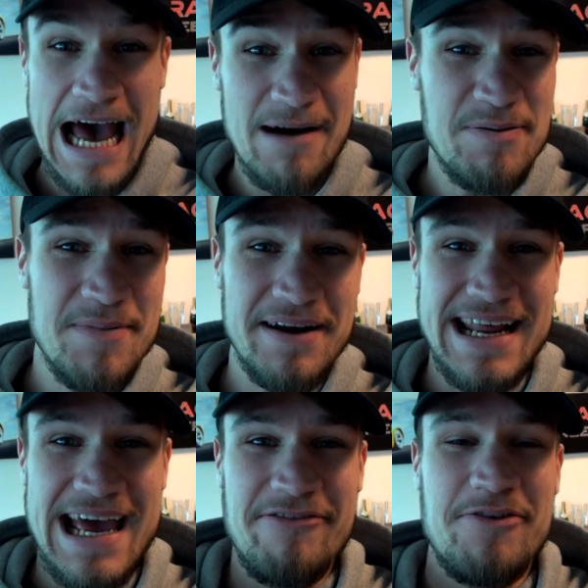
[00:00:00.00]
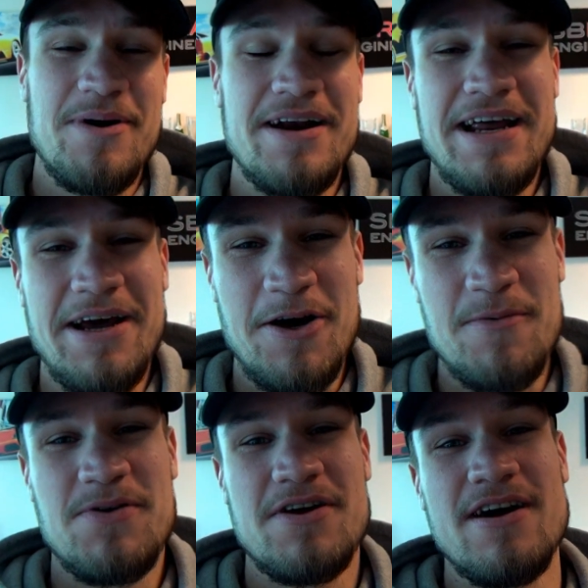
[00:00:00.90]
Happy Monday, everyone, and I
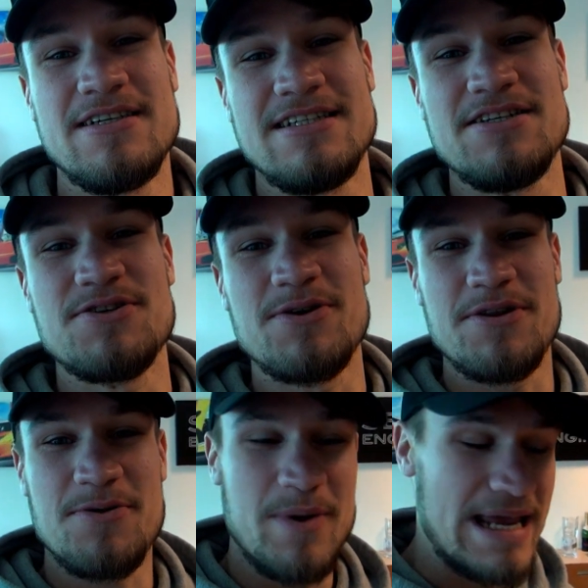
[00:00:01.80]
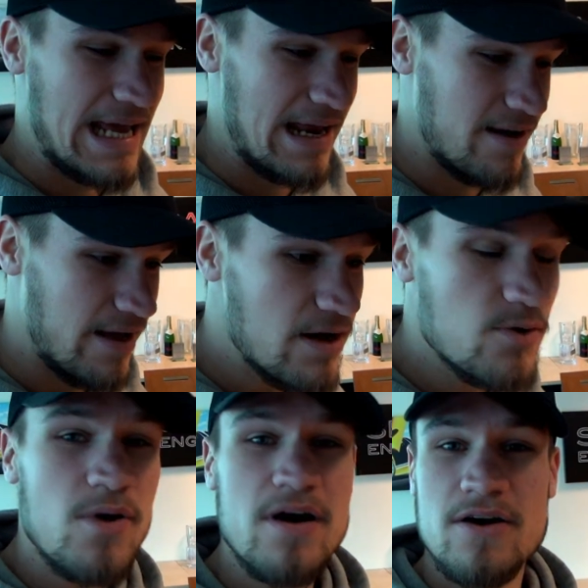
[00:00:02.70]
hope you guys enjoyed the weekend. I had
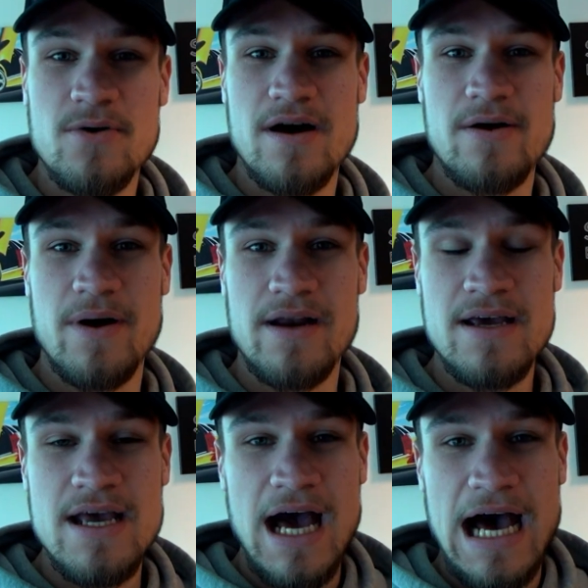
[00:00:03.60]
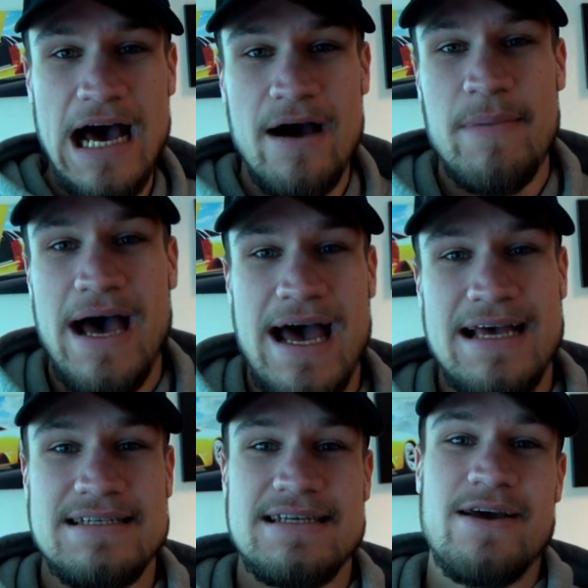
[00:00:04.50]
quite a quiet one,
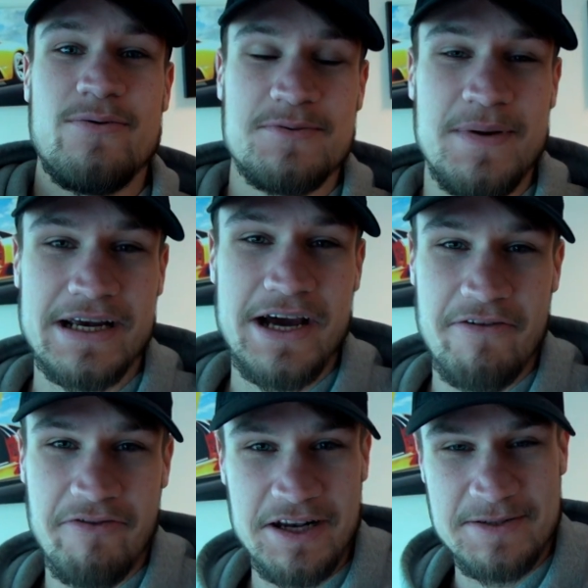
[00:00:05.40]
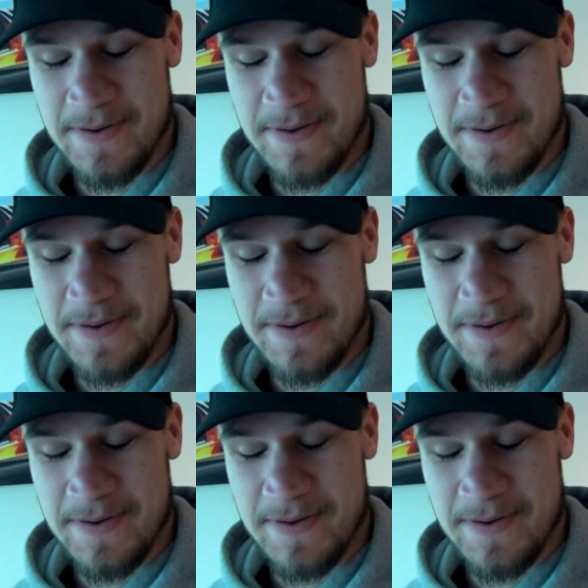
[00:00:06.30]
as it was my girlfriend's